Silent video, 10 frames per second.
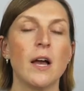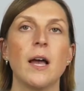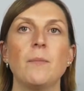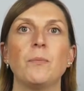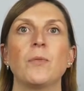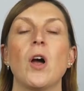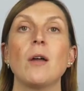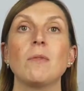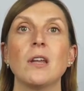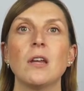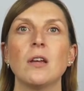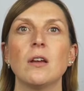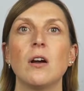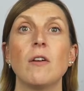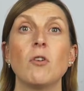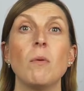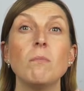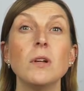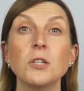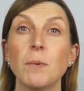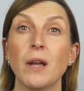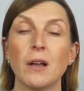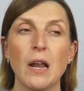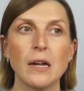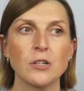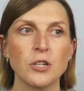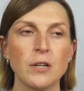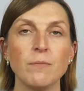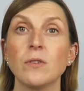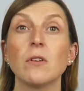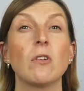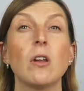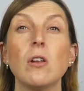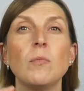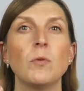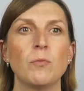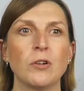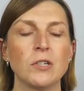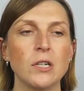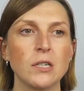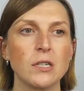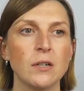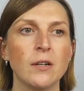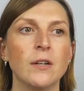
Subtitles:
I've got a much bigger collection, so I've got a lot more product.